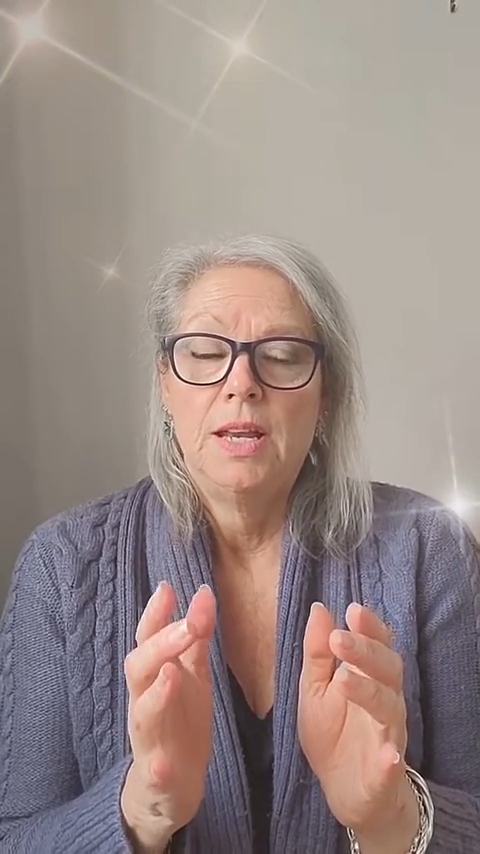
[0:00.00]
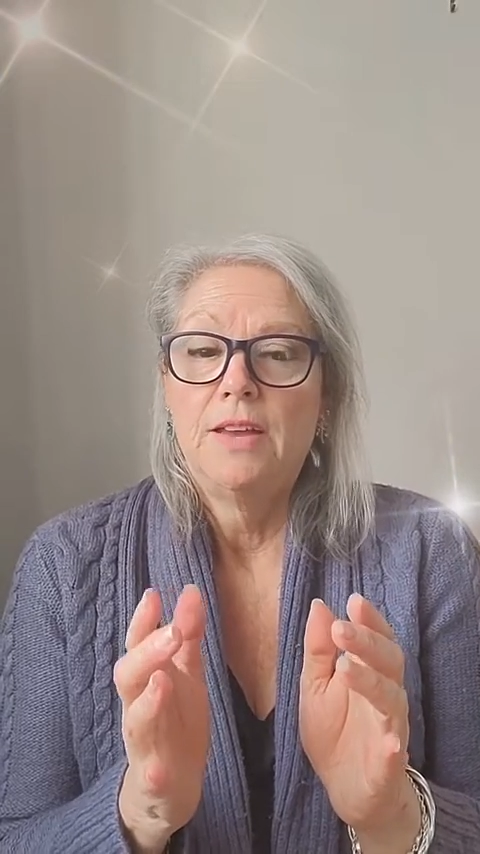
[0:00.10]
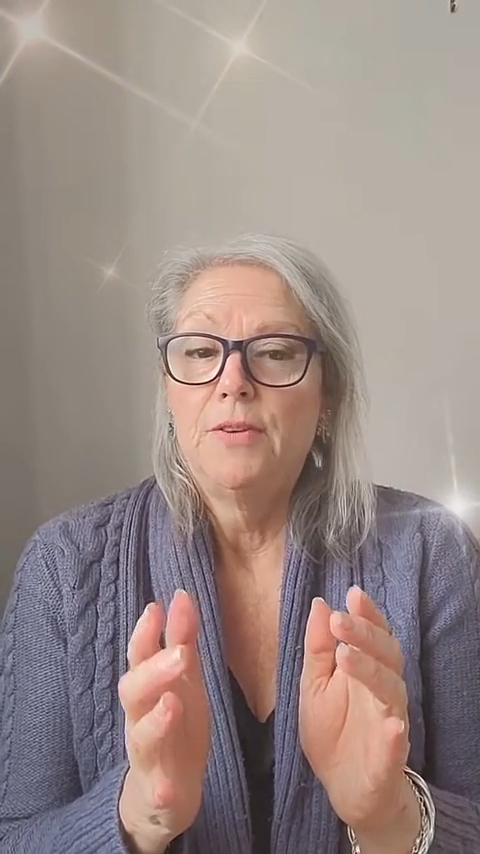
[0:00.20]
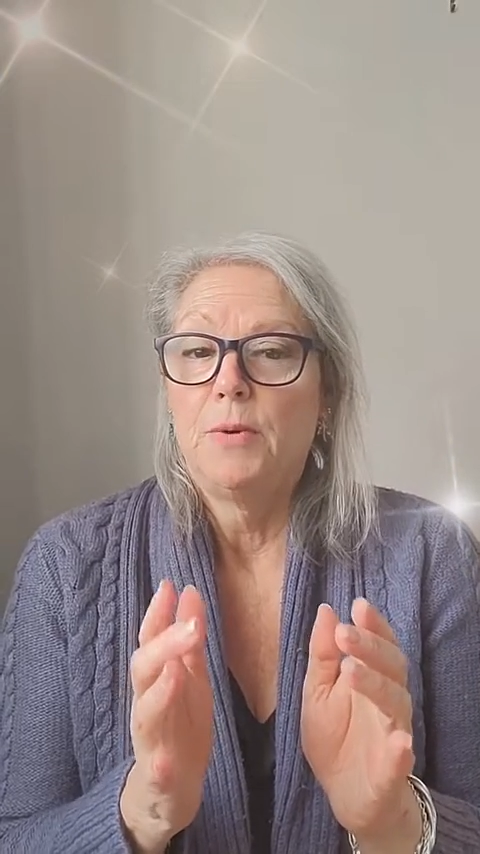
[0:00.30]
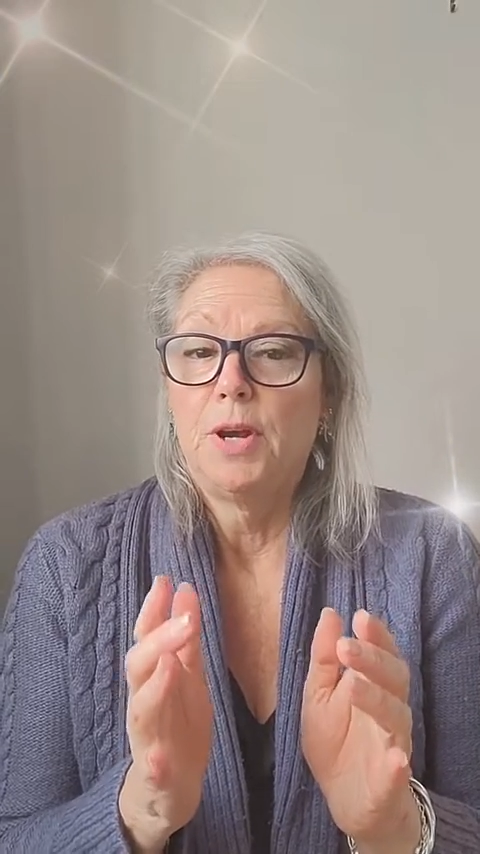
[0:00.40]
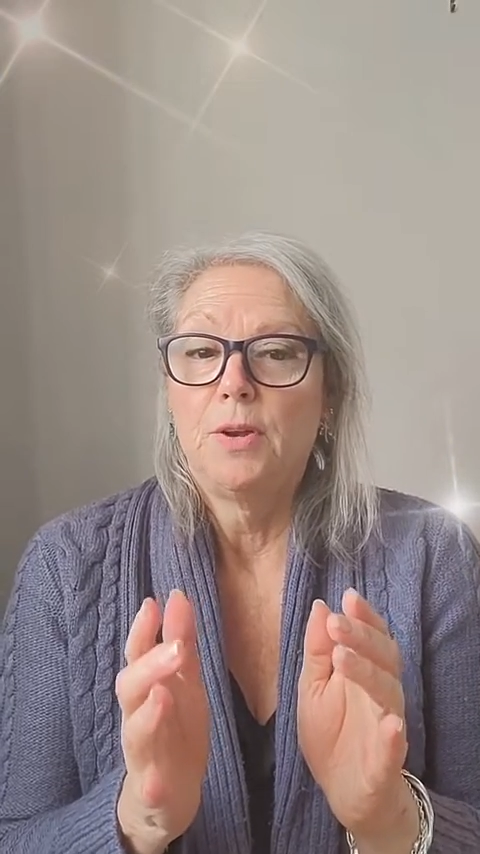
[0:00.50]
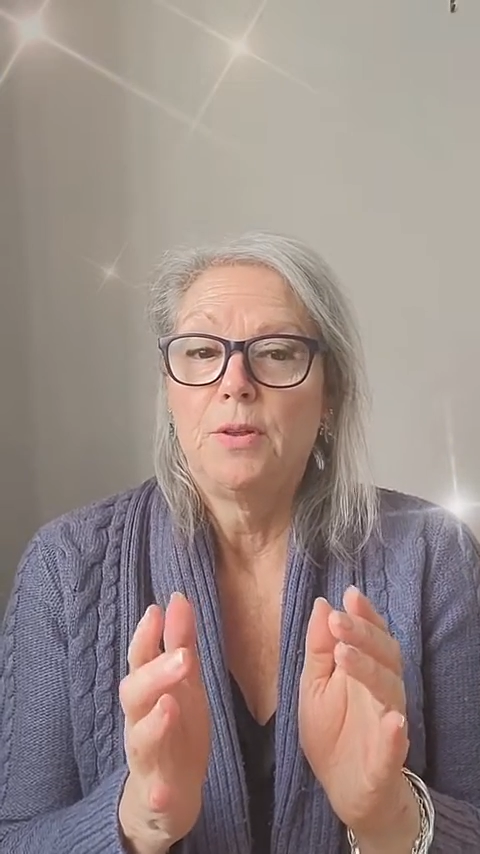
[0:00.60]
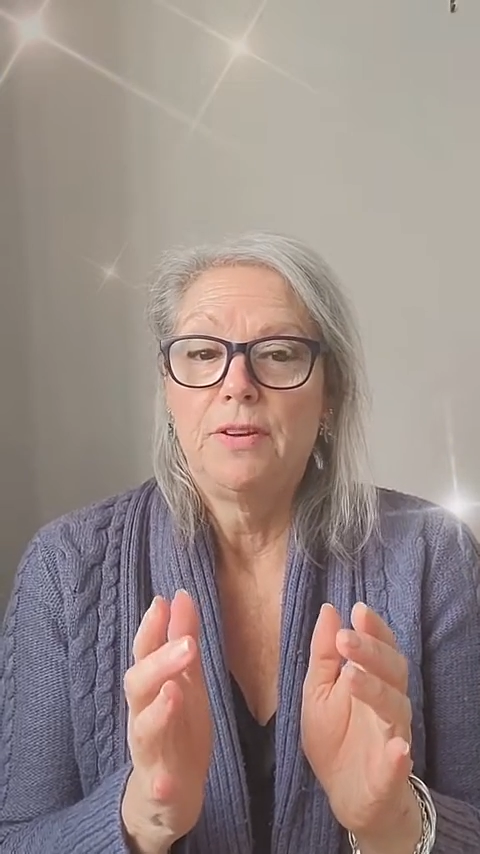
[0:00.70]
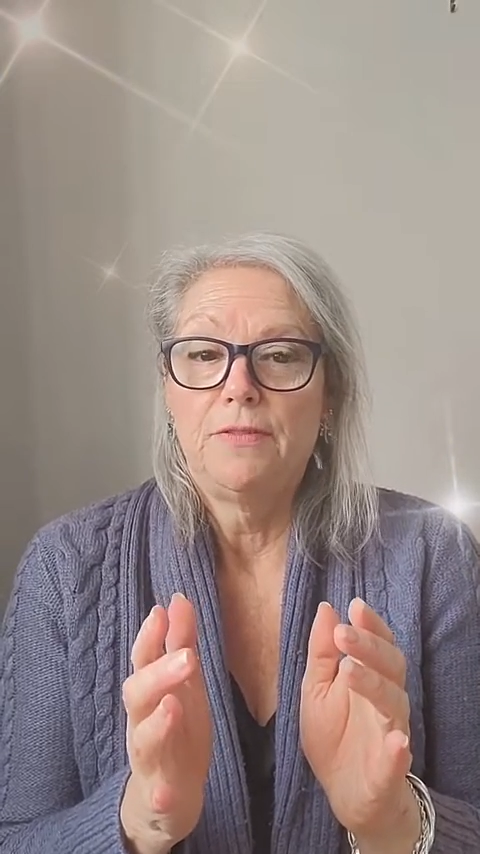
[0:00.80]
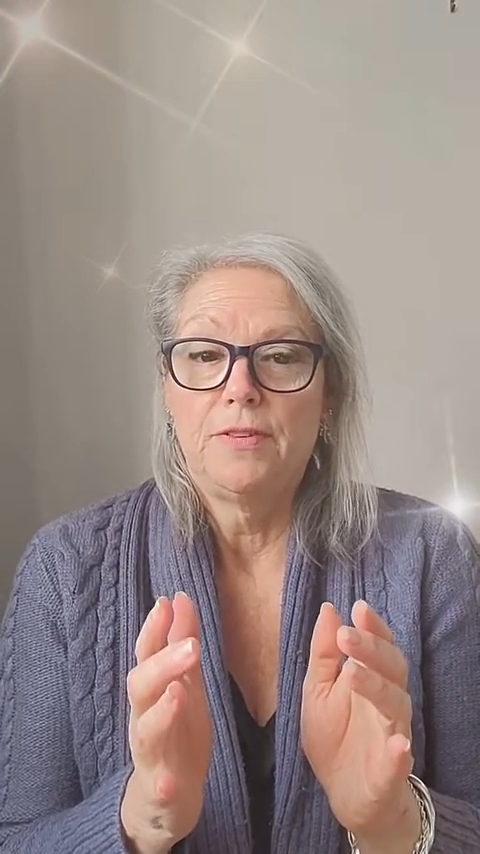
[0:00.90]
Now, if you want to go a
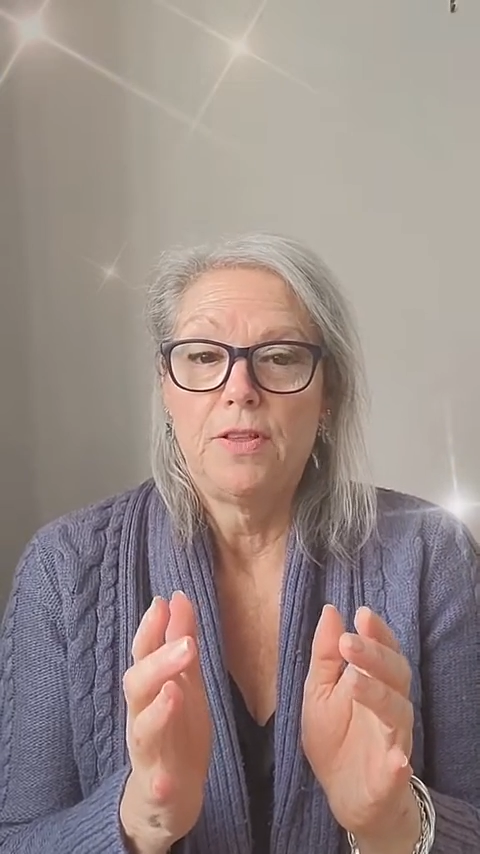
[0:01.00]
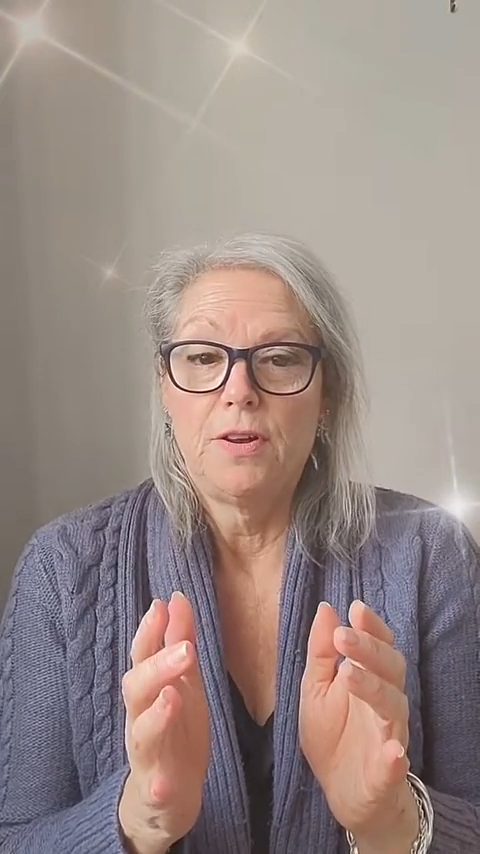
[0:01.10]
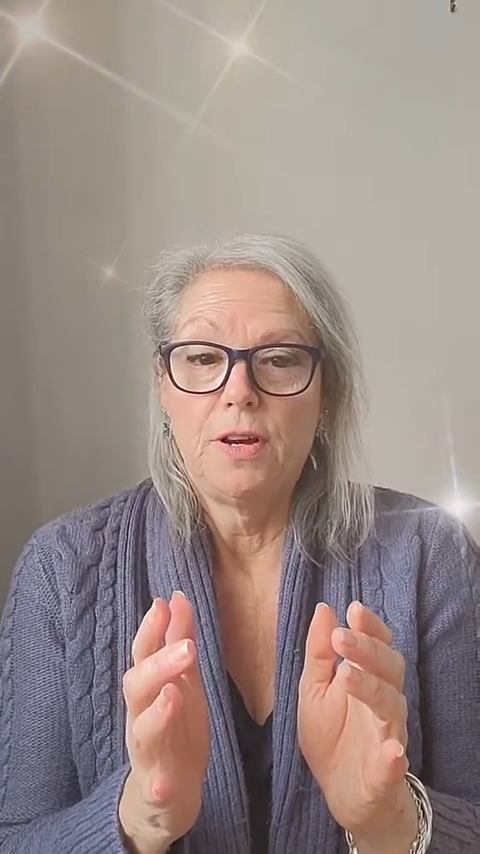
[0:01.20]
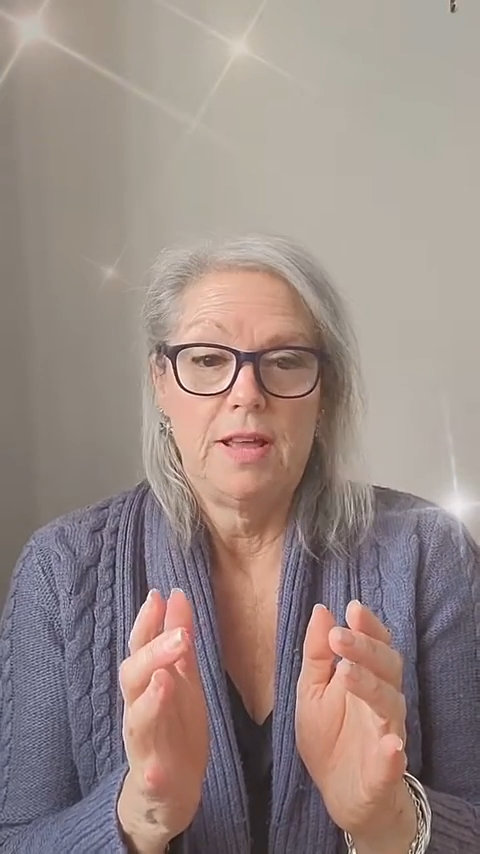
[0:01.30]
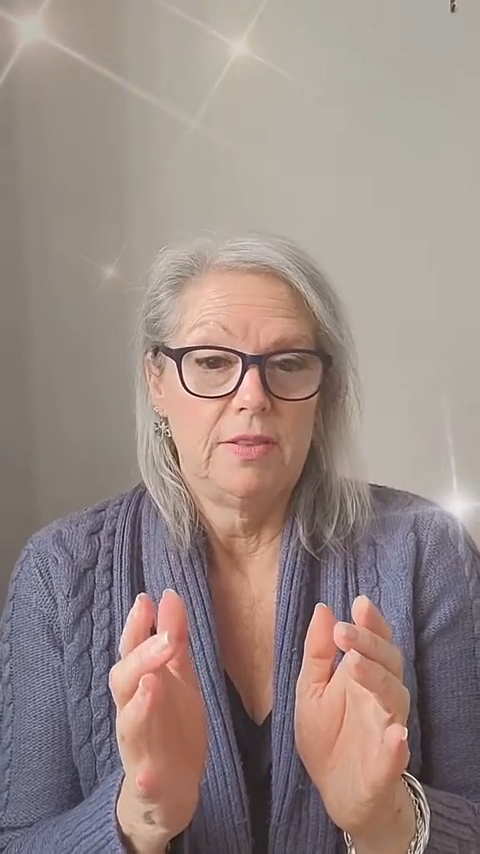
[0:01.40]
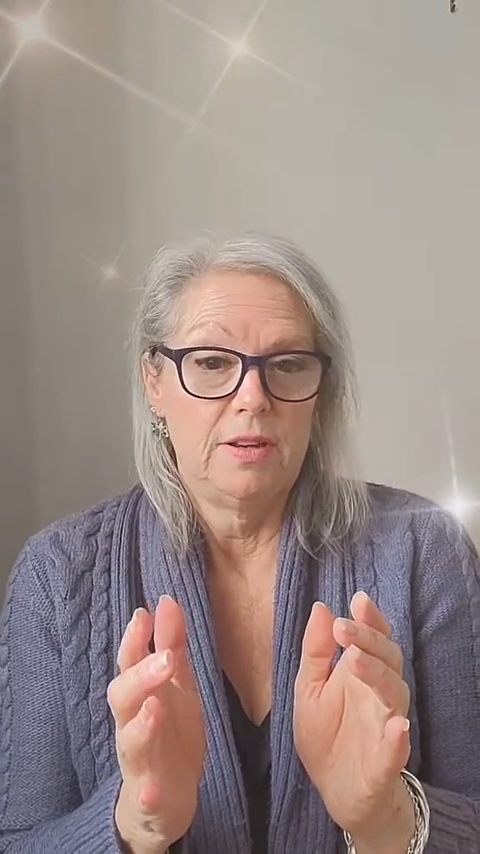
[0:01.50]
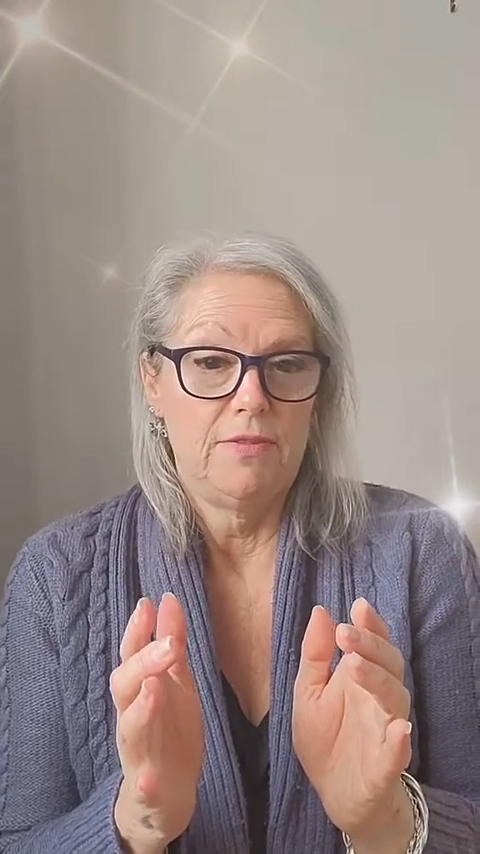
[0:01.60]
little further and have a little